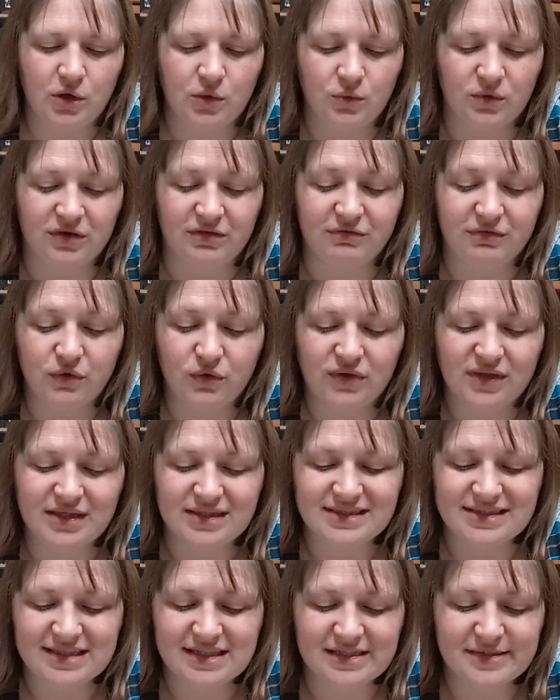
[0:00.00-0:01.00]
With fewer
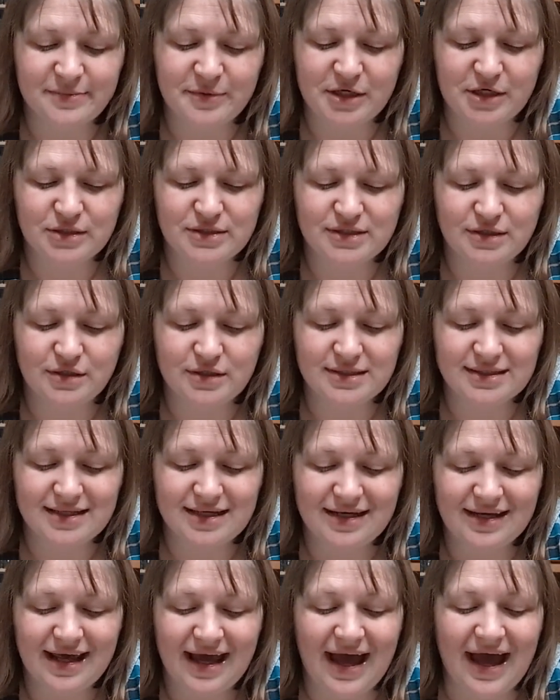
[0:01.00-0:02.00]
than 6 players, there is
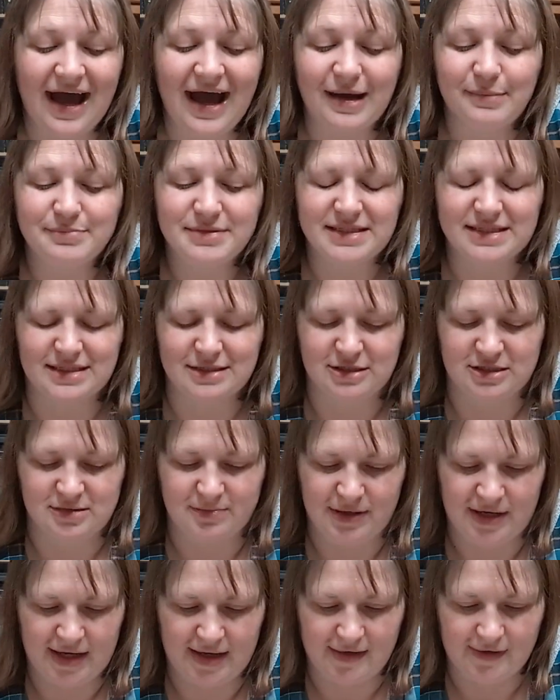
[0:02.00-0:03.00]
an absent
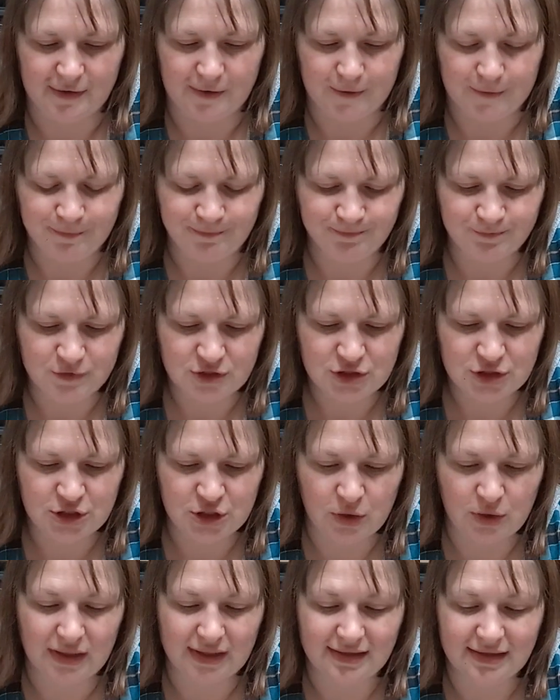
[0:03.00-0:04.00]
pile
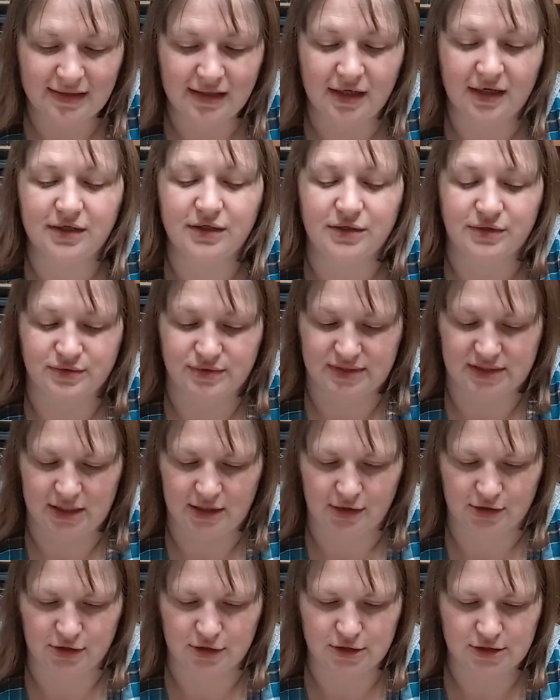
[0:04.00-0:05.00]
showing the unused
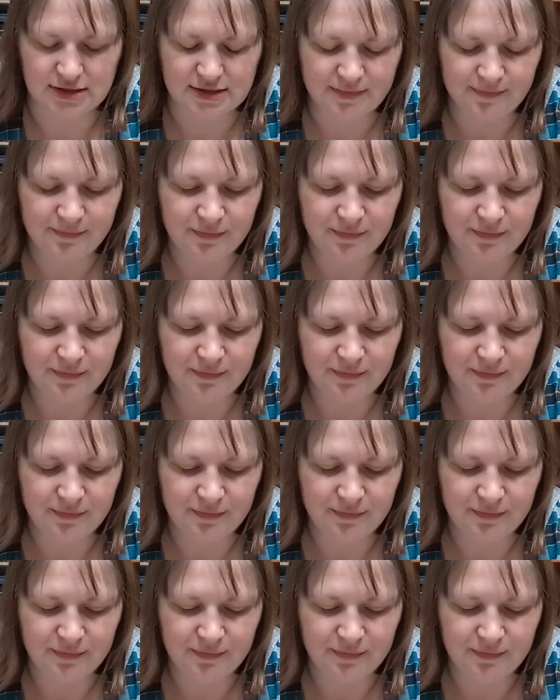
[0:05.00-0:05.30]
characters.